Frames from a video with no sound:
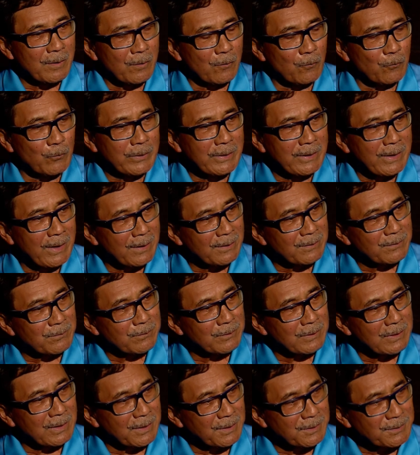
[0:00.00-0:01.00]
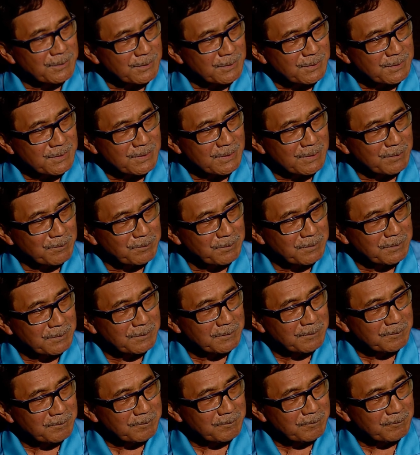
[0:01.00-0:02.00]
we had a relationship
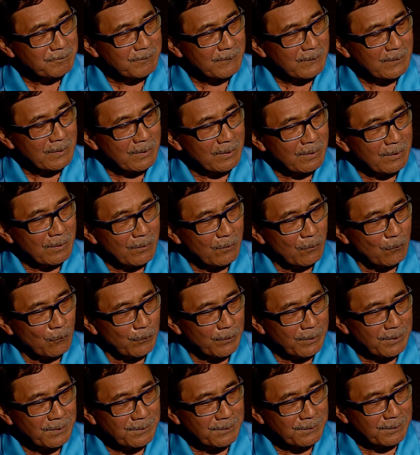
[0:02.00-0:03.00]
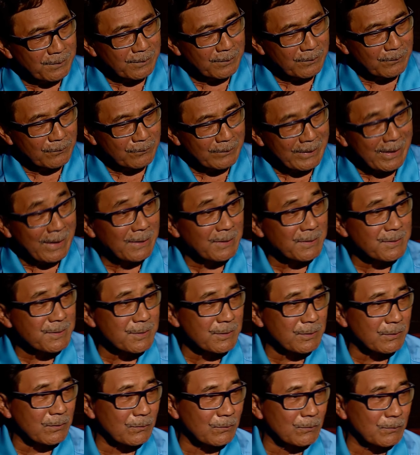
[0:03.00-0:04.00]
with the
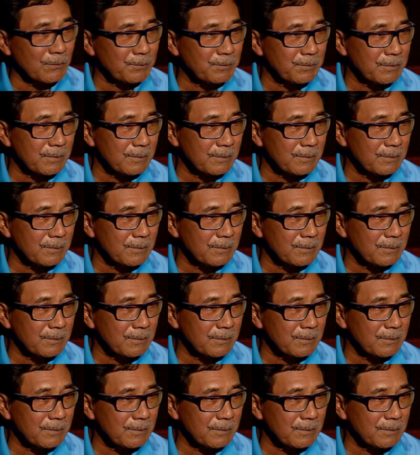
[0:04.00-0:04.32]
Radisson Group